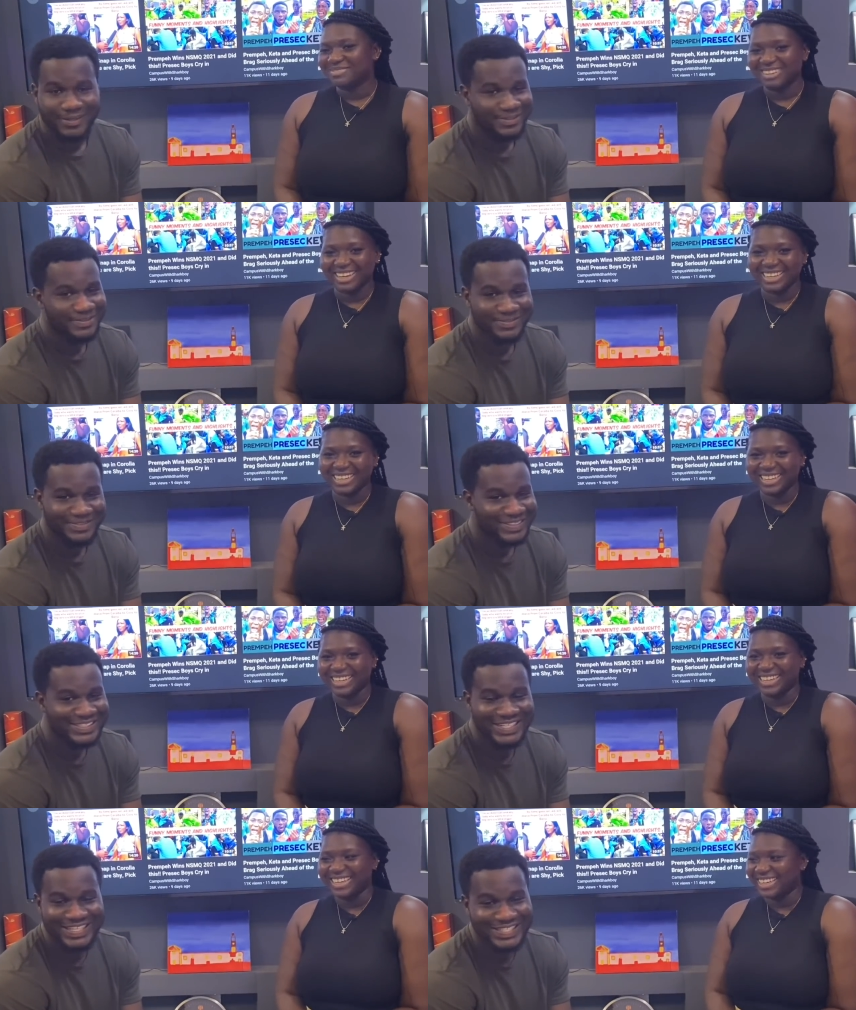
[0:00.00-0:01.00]
Speaker 1: said
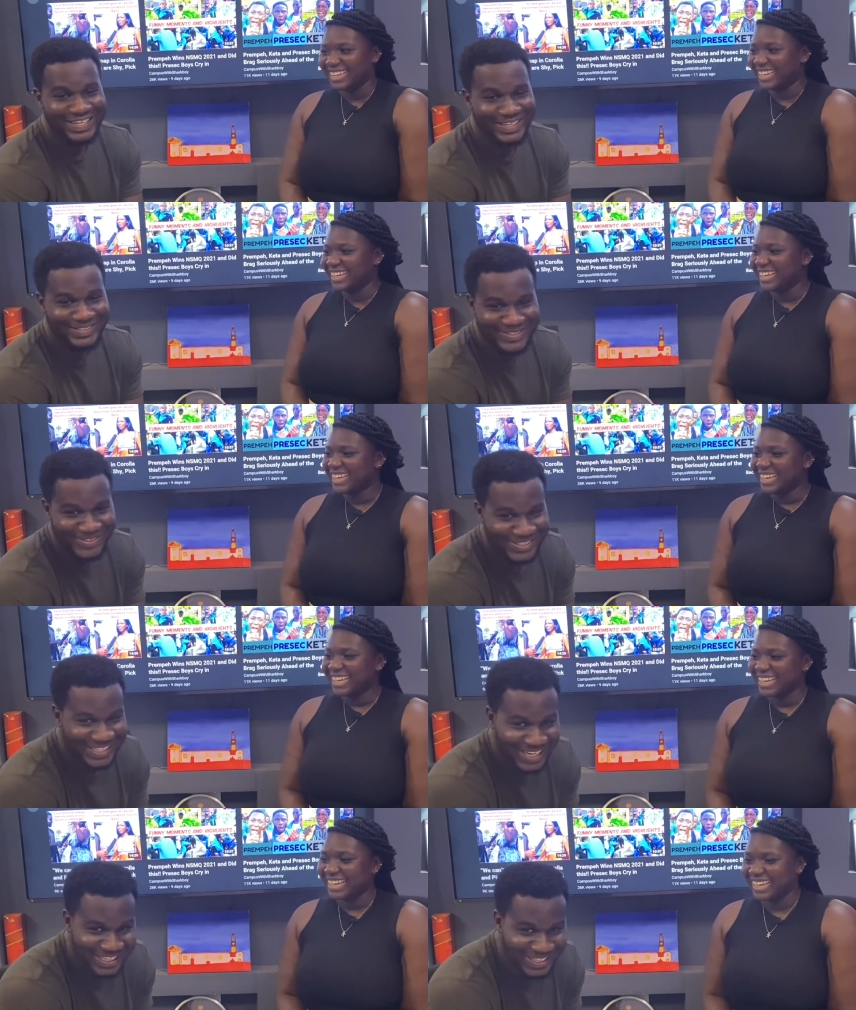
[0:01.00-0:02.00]
it
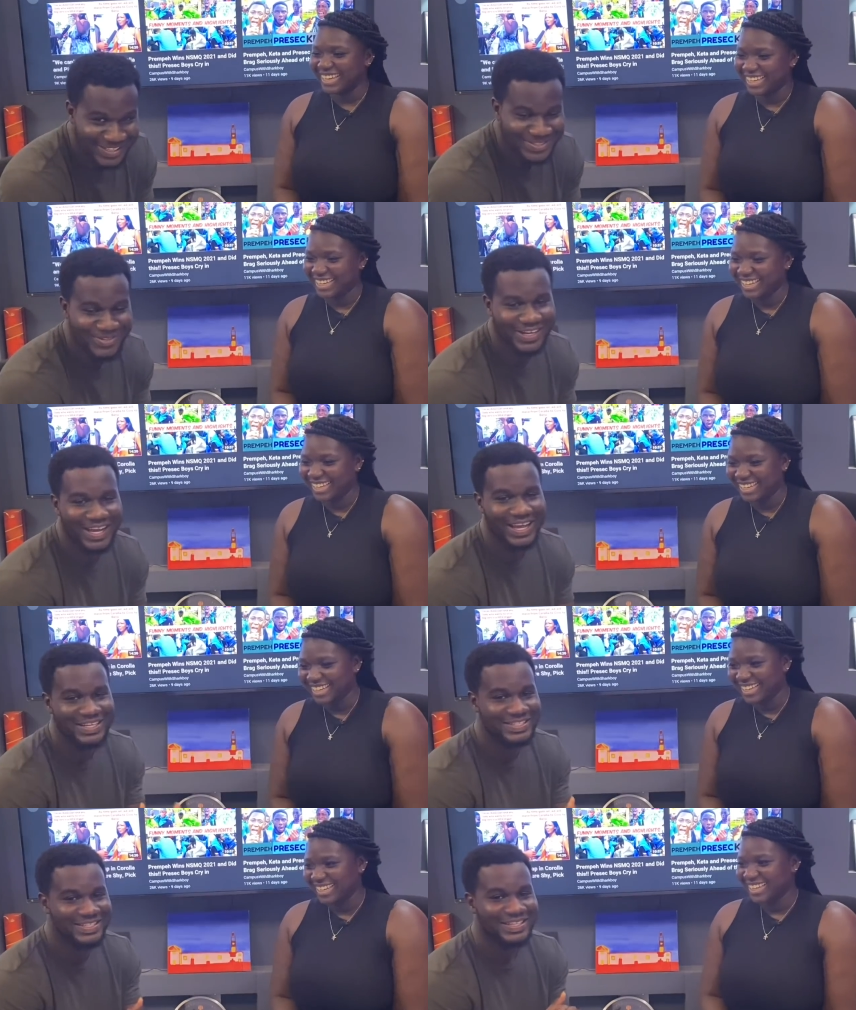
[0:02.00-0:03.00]
Charlie. So
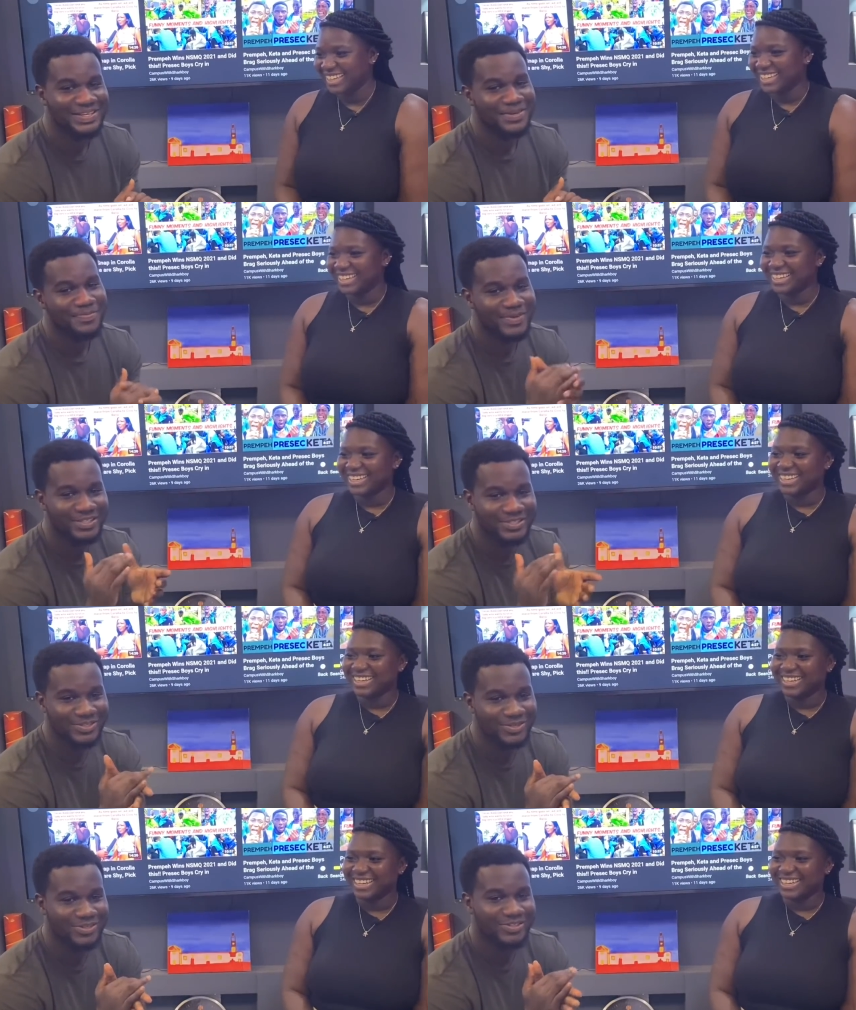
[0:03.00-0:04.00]
guys, make
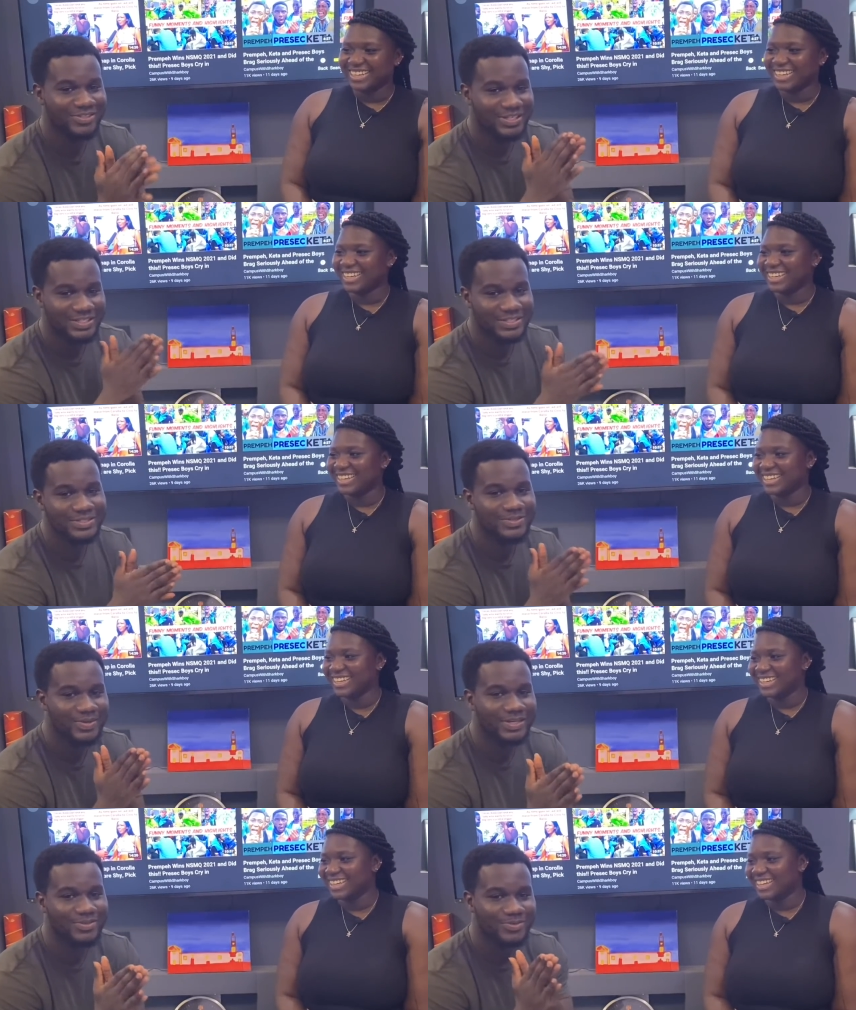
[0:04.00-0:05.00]
sure you listen to
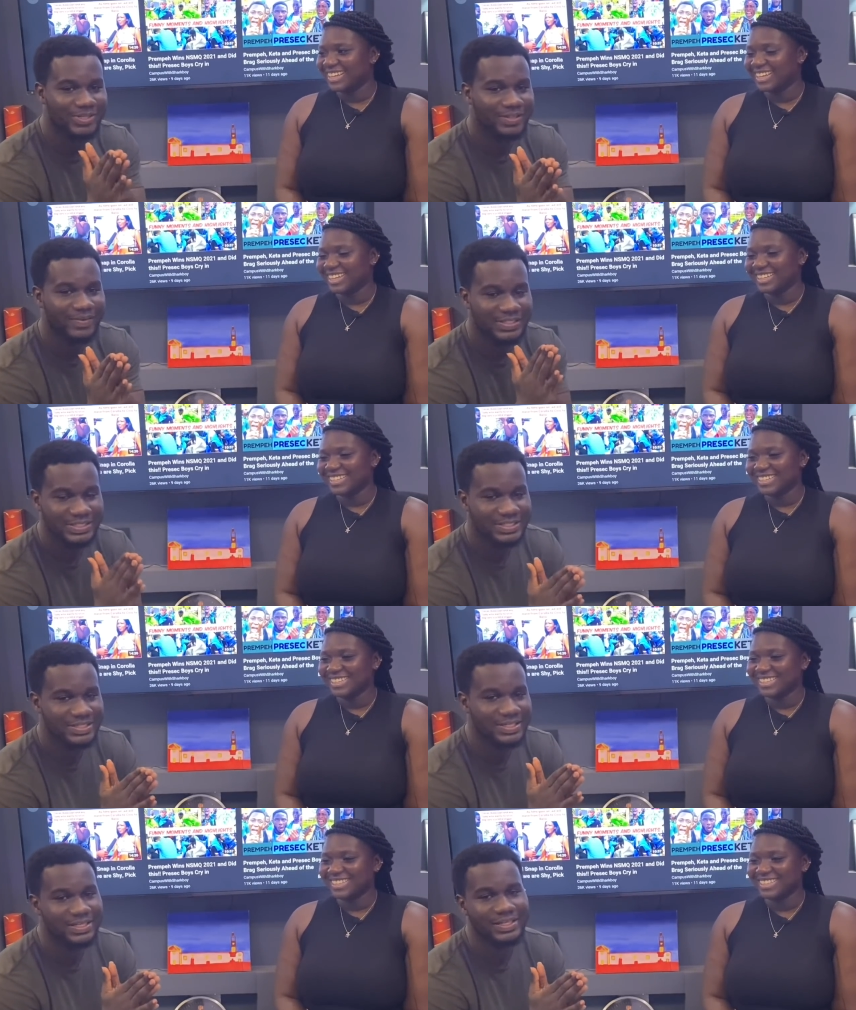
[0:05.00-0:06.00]
her and do whatever she's
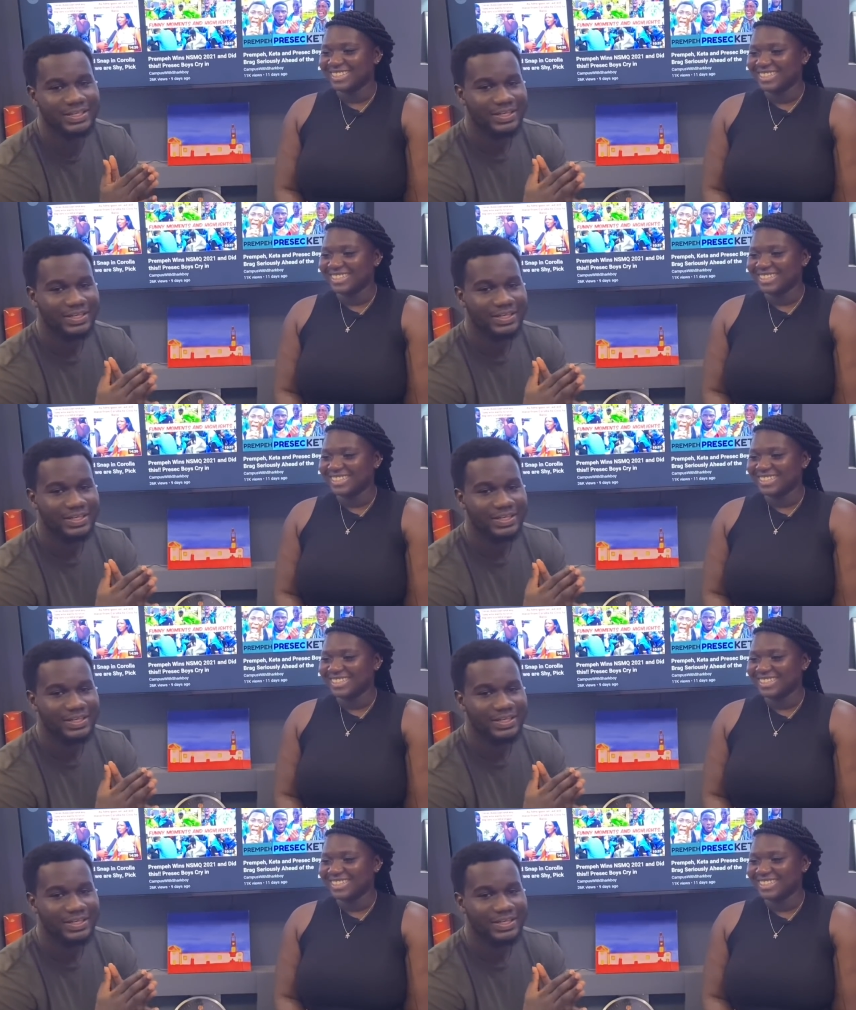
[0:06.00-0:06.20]
saying.